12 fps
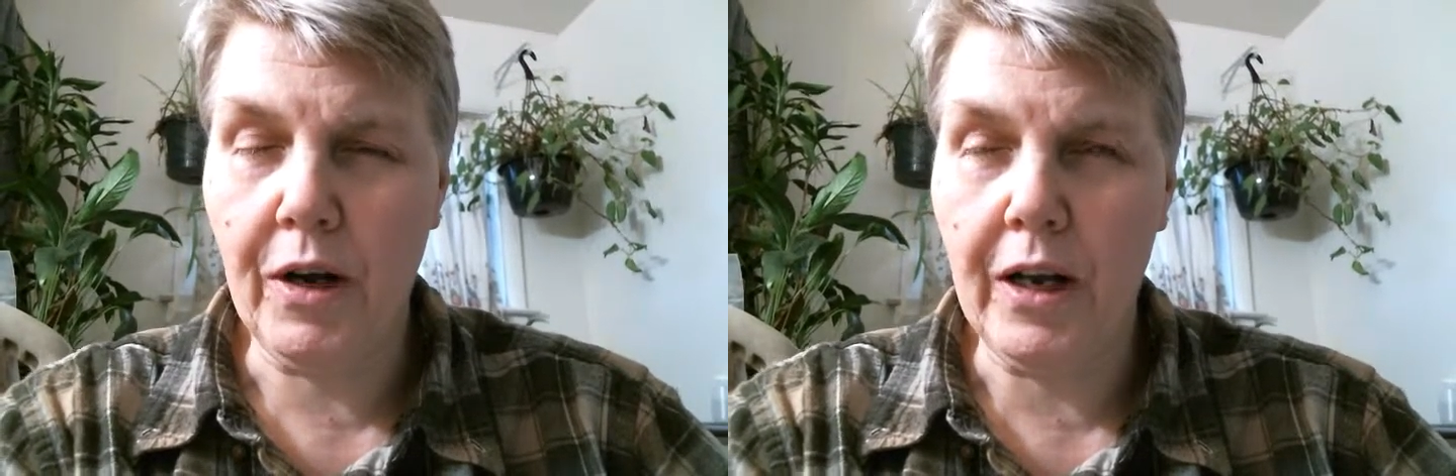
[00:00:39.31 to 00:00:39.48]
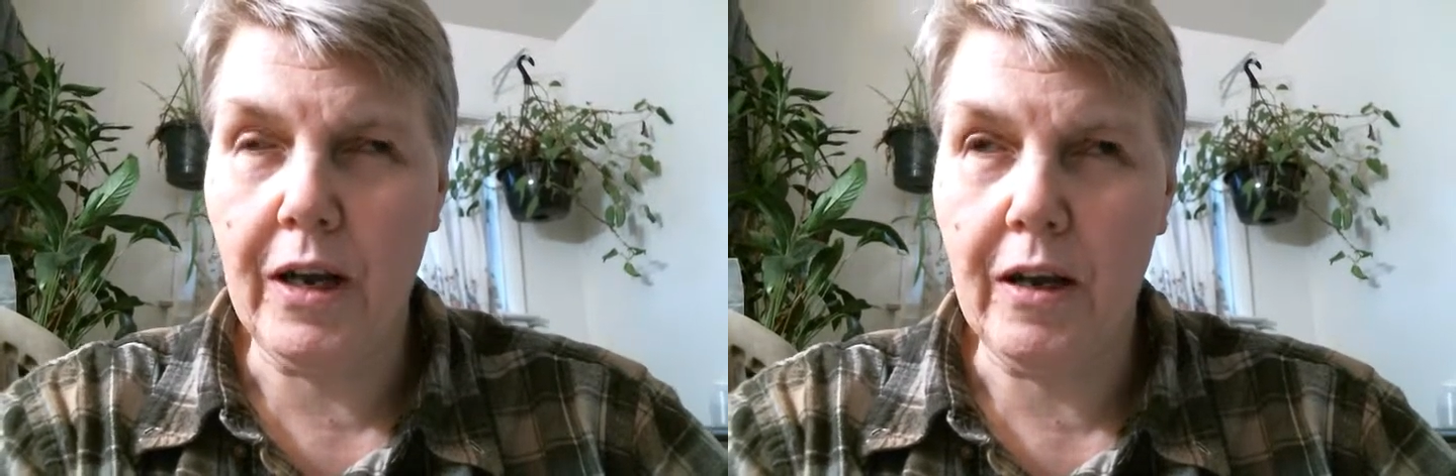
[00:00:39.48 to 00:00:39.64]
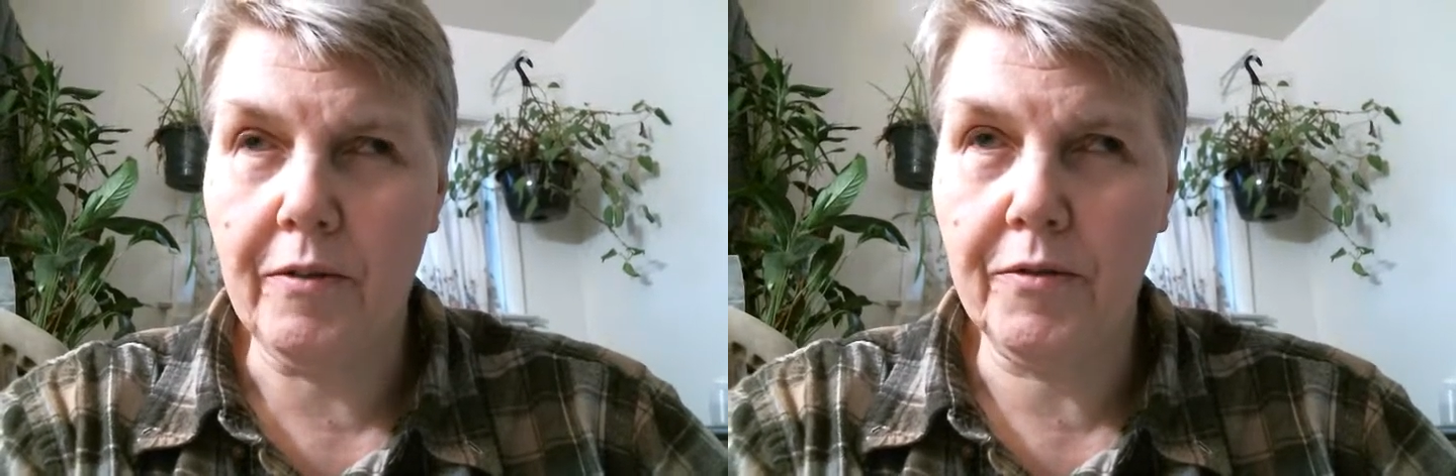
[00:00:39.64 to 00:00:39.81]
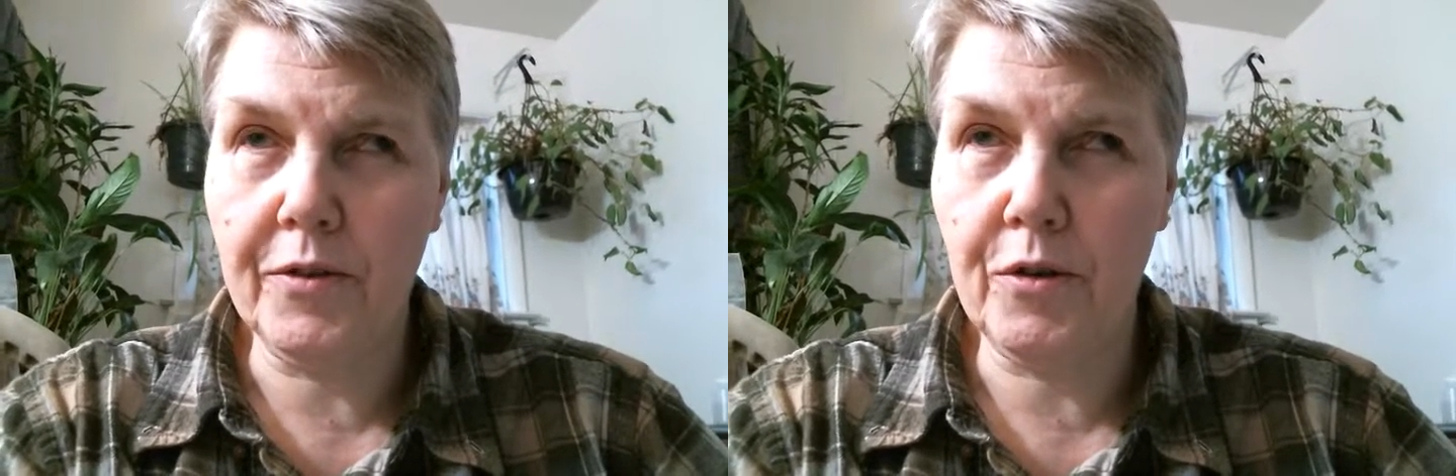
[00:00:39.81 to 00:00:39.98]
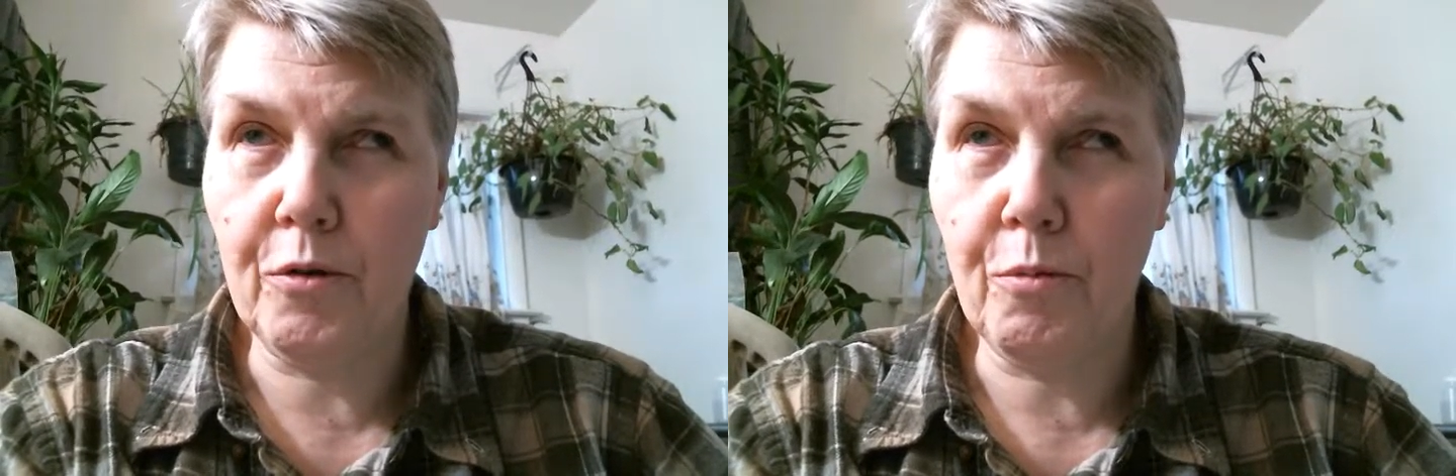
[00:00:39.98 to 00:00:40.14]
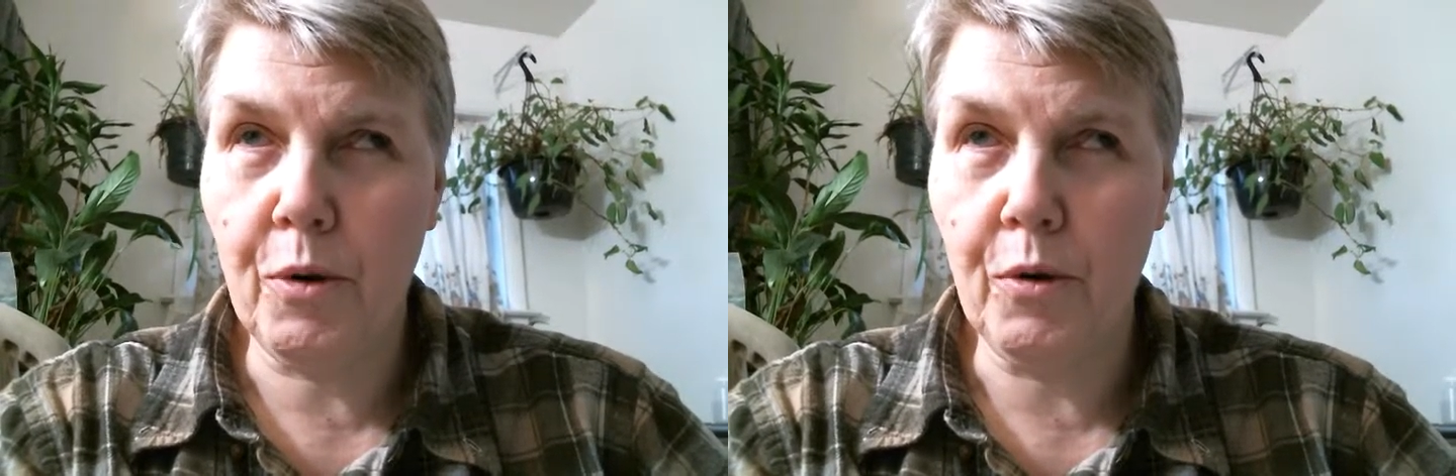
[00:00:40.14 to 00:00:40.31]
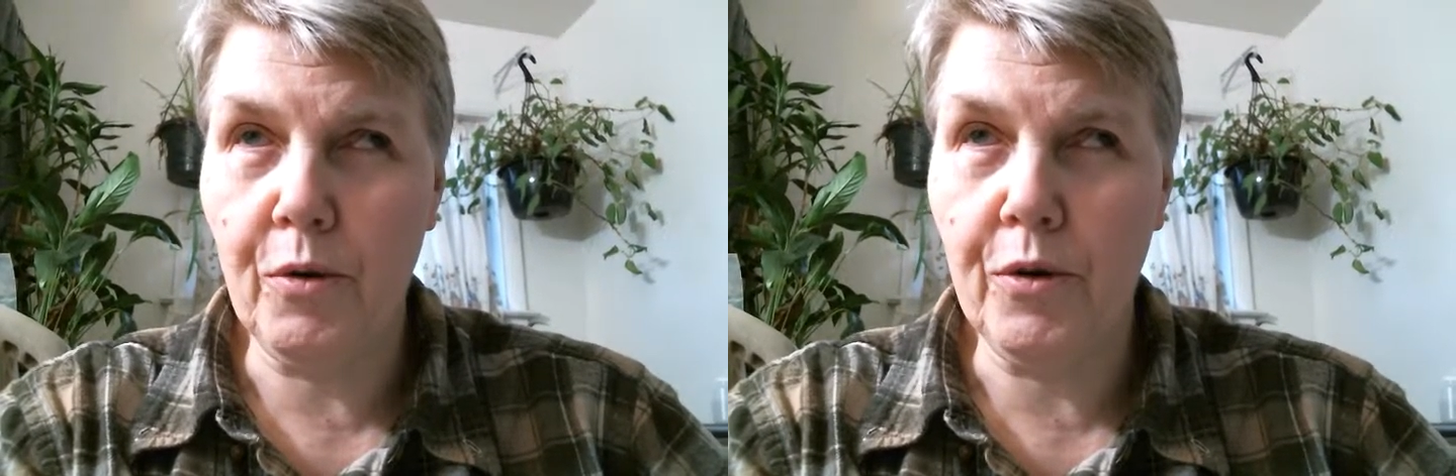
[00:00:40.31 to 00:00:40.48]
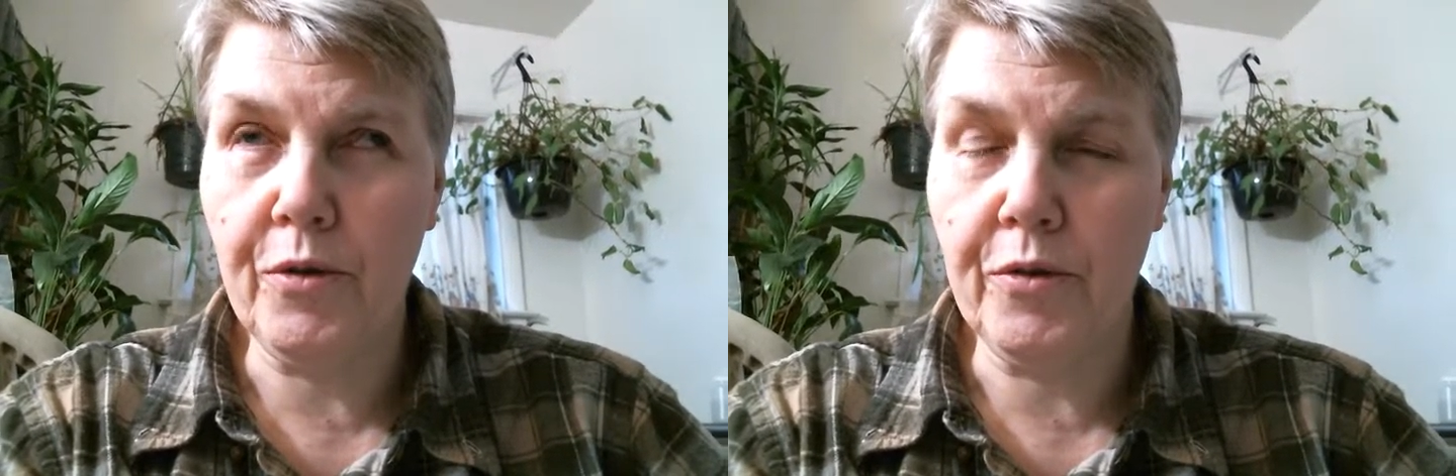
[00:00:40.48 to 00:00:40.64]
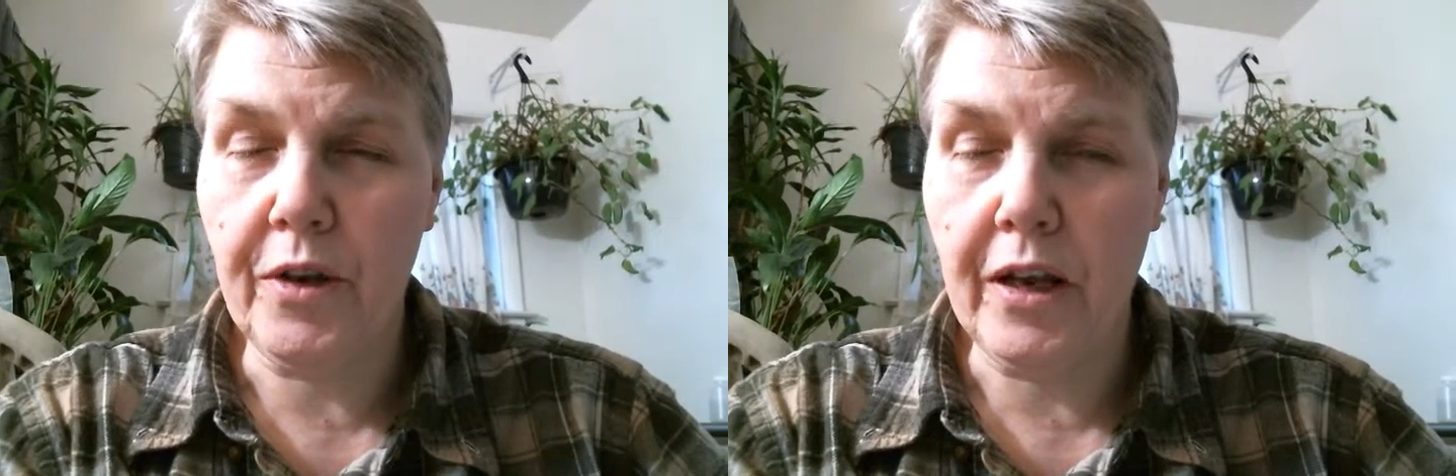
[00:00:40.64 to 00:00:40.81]
I have two
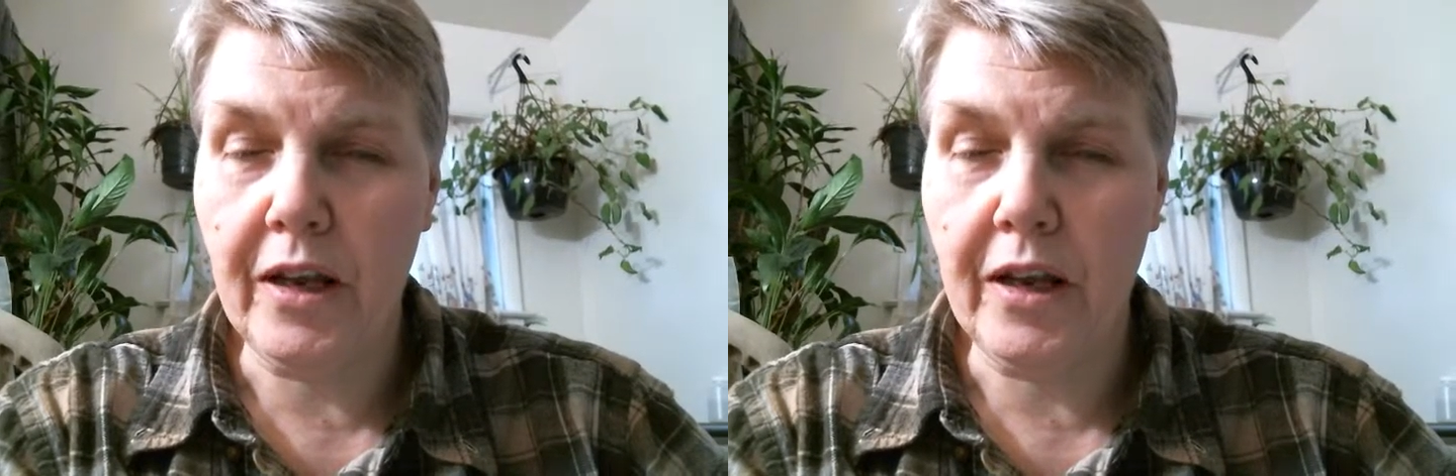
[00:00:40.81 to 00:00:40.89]
birds